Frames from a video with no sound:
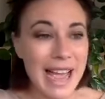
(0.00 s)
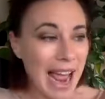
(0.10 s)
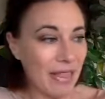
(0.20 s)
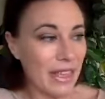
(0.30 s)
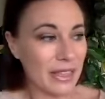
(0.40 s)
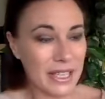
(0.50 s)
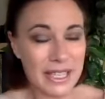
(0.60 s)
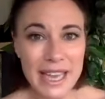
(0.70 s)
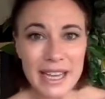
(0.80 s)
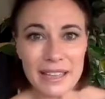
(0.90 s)
And then the
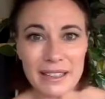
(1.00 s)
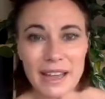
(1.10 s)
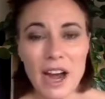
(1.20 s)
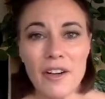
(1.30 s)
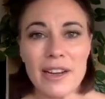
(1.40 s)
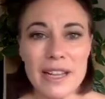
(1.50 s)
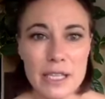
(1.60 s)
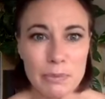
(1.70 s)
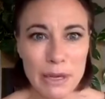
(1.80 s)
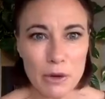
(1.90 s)
second current is
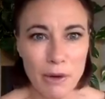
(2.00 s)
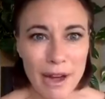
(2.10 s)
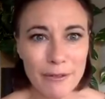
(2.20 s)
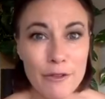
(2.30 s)
be grateful